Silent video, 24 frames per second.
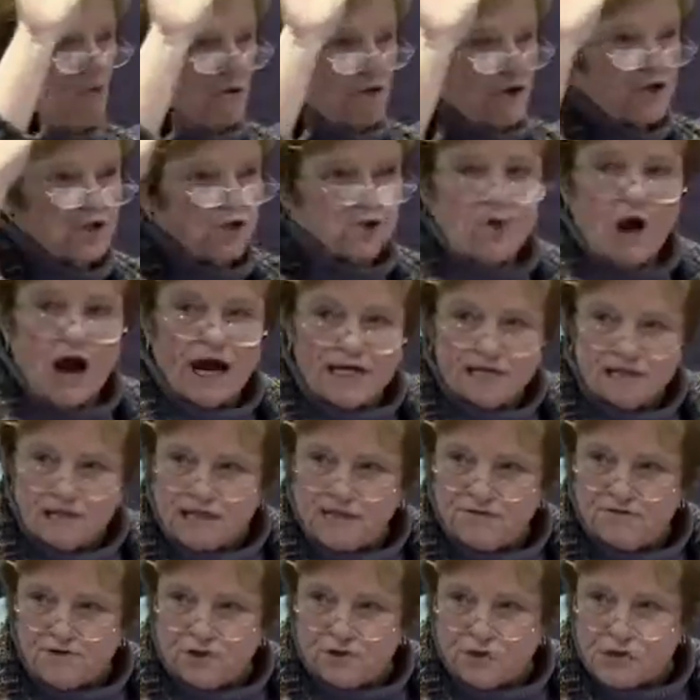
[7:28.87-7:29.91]
want to try to
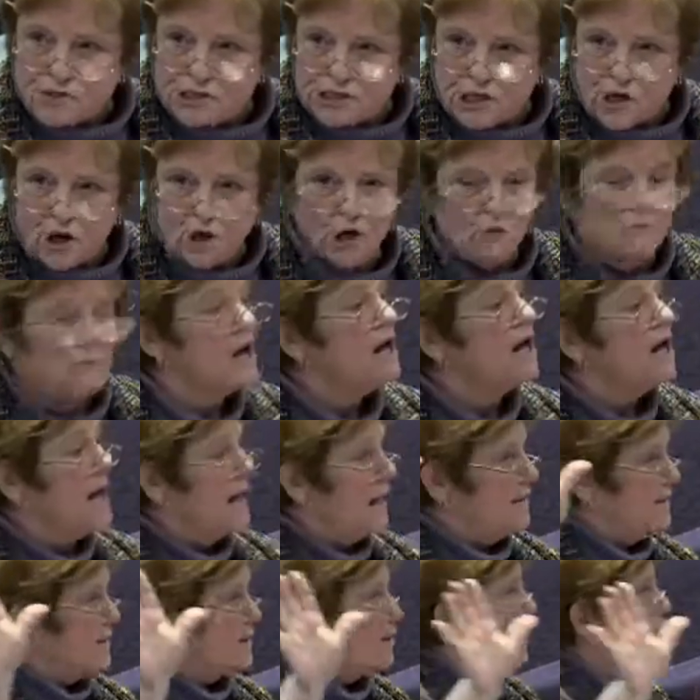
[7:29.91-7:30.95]
leave the nursing home,
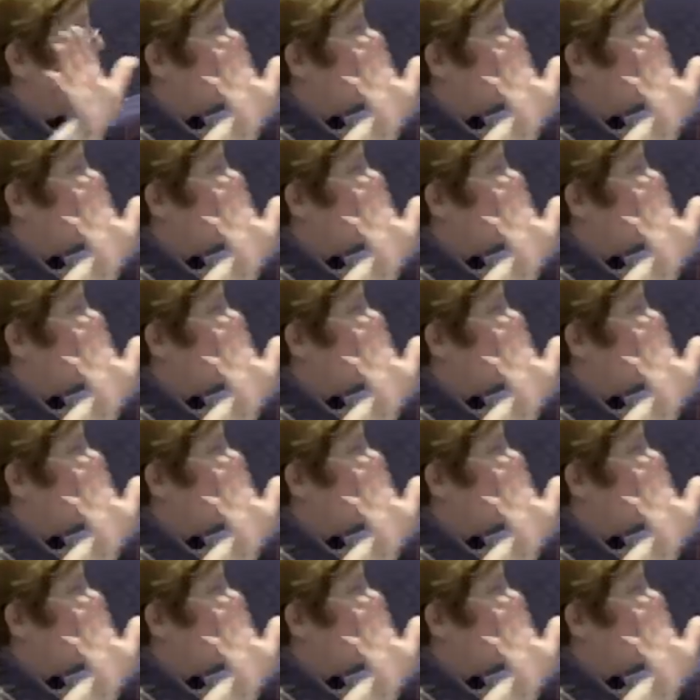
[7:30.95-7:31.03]
and then a